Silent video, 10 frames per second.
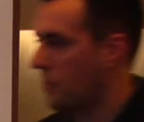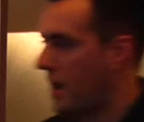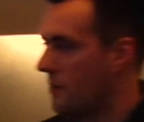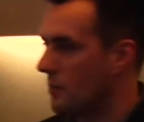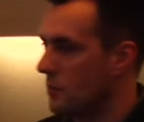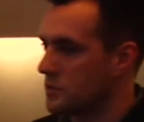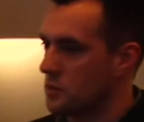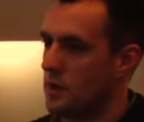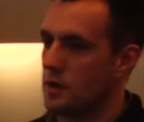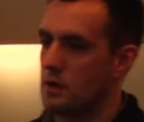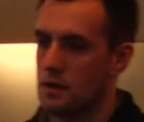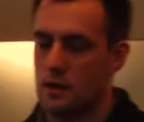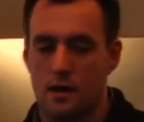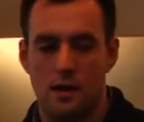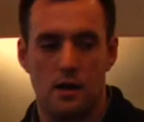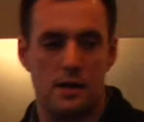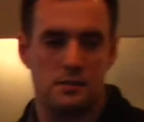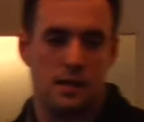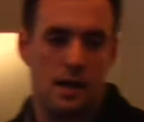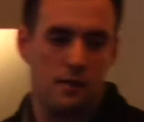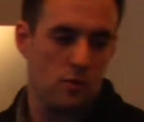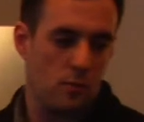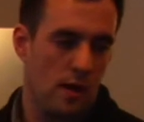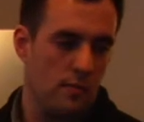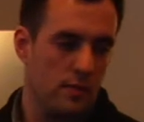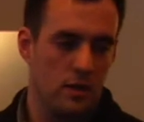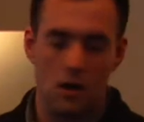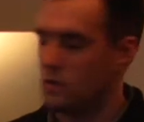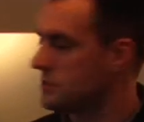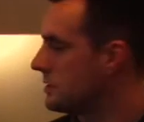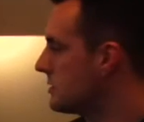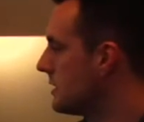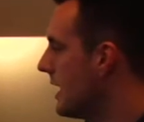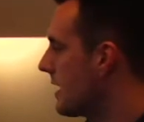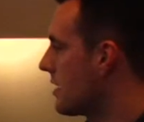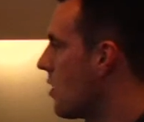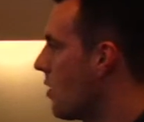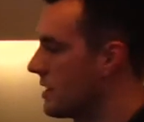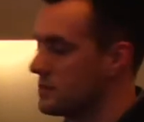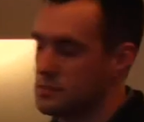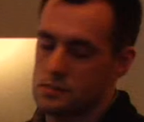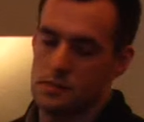problem with Twitter, as a lot of you probably know, is that there's a lot of noise.